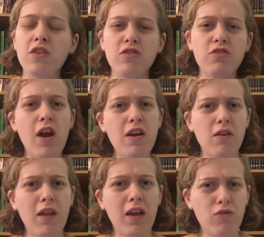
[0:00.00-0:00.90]
just try
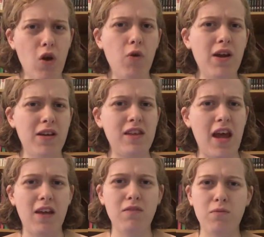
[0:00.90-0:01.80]
to notice
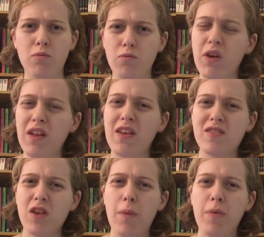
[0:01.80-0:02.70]
and really
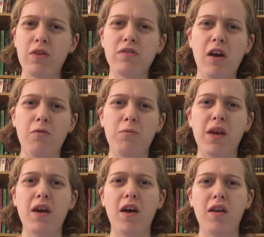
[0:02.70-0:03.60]
stop yourself,
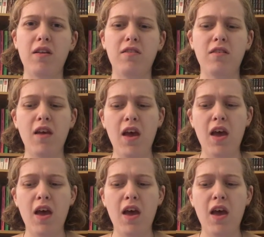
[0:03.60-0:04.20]
because